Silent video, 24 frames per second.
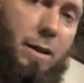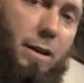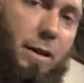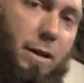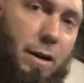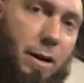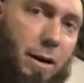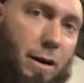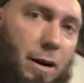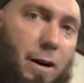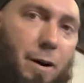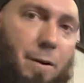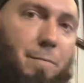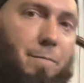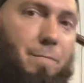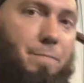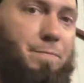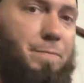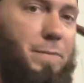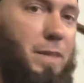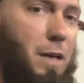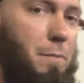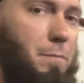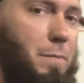I
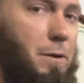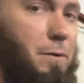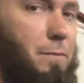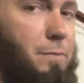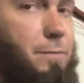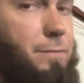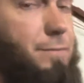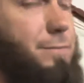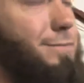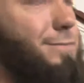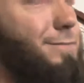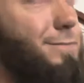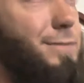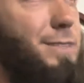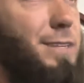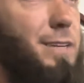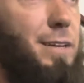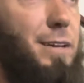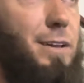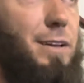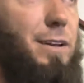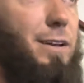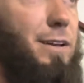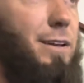mean,
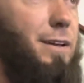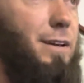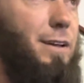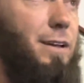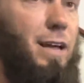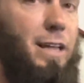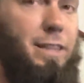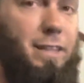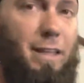at